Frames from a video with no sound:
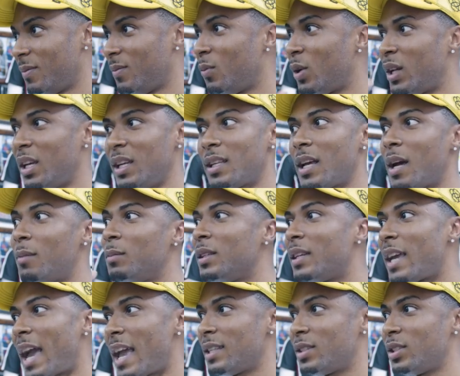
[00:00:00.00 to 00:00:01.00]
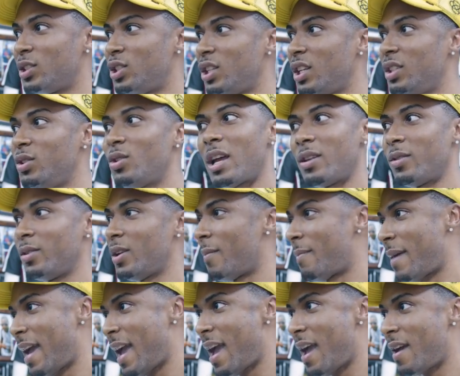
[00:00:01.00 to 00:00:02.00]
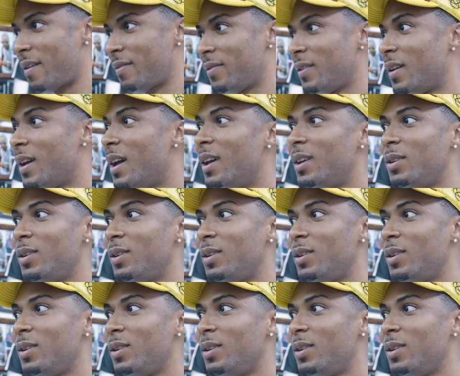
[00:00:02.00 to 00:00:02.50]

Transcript: When it come to gangster shit, you gotta know your math.